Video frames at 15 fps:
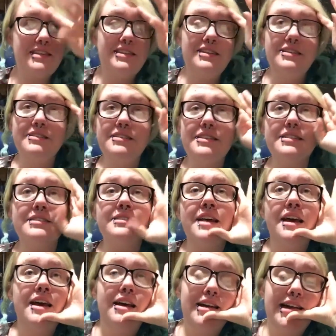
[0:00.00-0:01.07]
Because
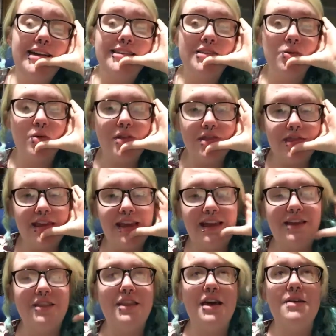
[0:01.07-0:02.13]
it's the one
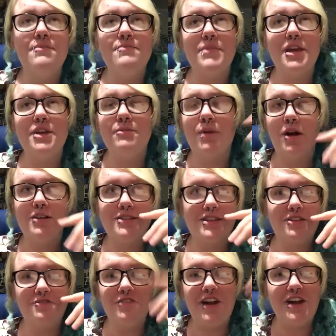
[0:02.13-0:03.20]
thing that me in
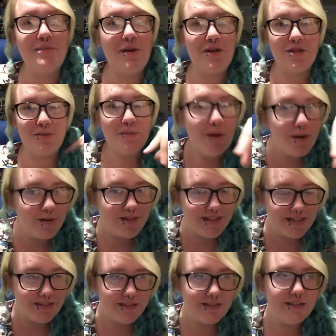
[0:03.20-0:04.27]
person fight about the most
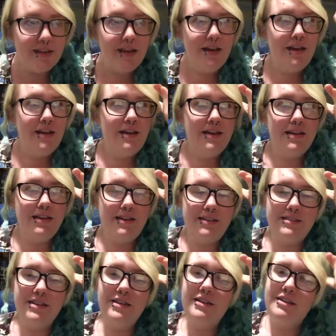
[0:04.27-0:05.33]
is
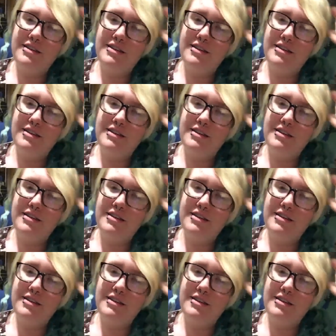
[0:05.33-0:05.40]
it,